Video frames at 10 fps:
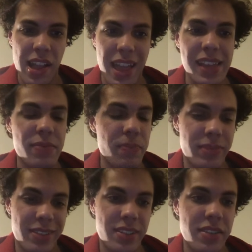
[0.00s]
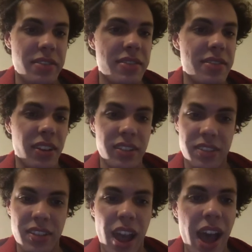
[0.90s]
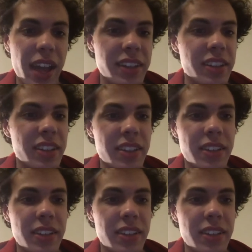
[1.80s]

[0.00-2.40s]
It does not.